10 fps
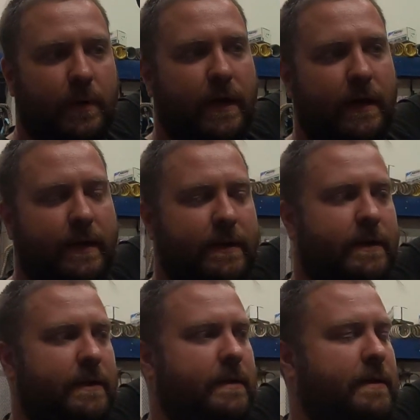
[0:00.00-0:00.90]
but
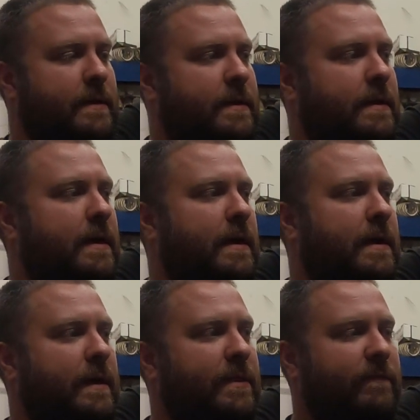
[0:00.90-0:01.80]

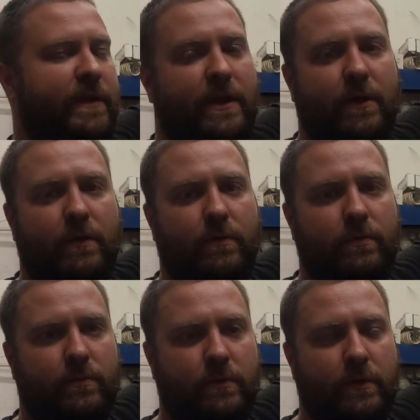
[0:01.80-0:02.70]
in the
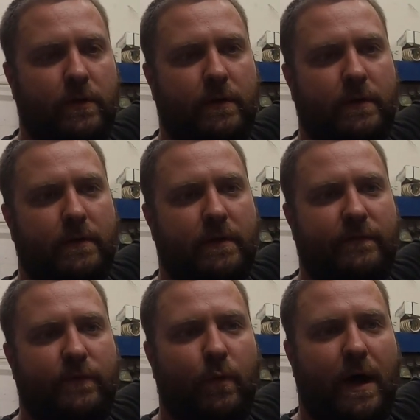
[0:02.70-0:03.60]
video,
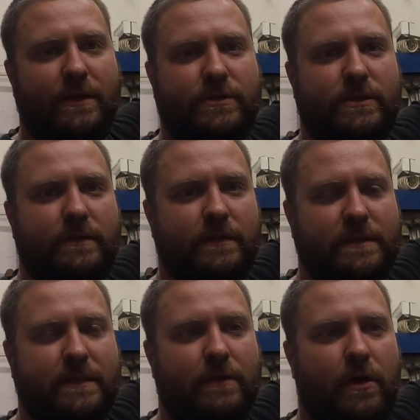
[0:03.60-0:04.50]
if you watch and
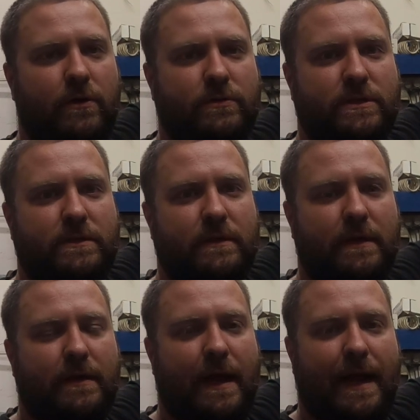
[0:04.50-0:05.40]
listen close,
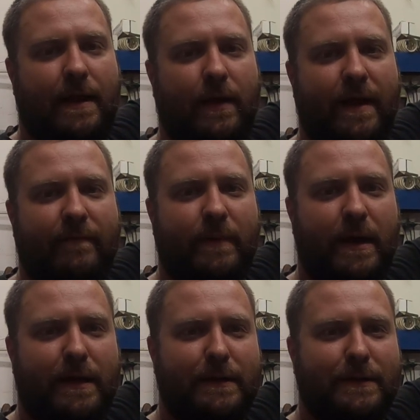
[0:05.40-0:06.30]
I gotta have
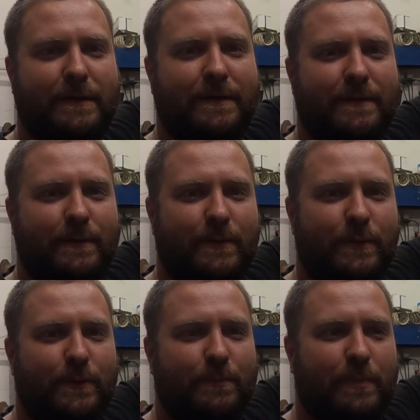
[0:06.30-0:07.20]
my
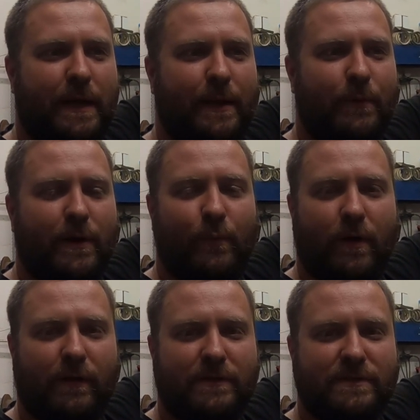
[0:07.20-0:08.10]
buddy, we're gonna
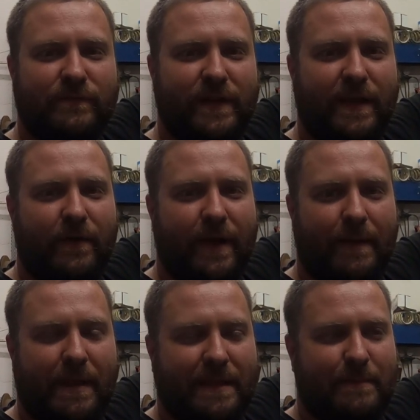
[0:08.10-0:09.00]
work on some videoing.
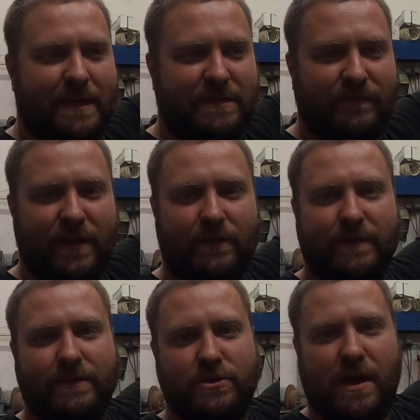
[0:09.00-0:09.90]
I'm not the best at videoing
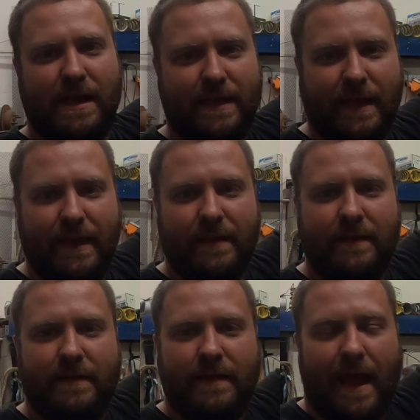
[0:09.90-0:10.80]
at the track yet.
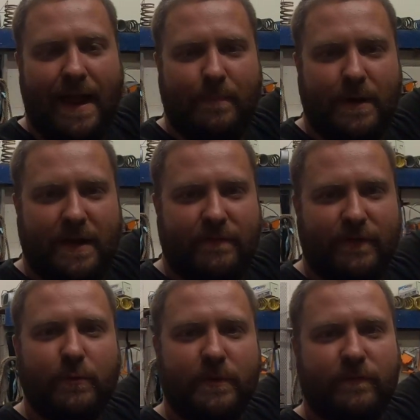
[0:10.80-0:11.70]
I had a buddy
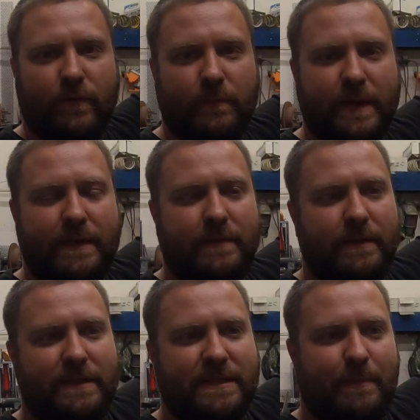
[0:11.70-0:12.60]
filming for me, at
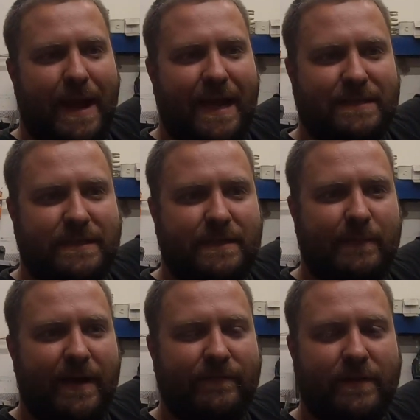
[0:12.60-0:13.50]
least the passes. I
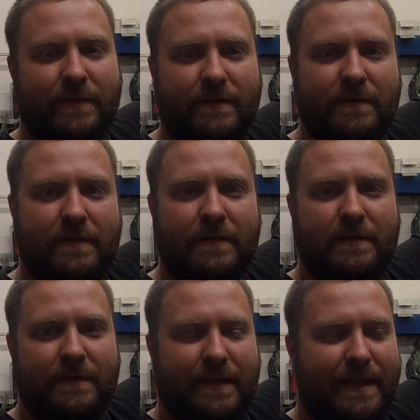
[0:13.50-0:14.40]
might have to
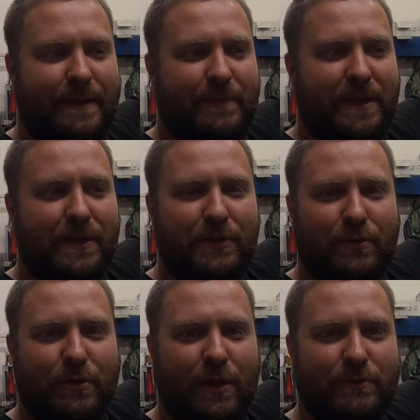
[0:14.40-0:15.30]
get him to get a
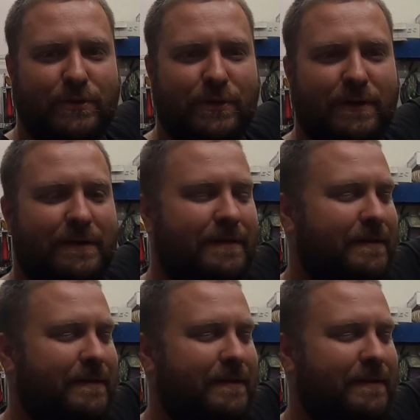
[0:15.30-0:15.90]
little closer.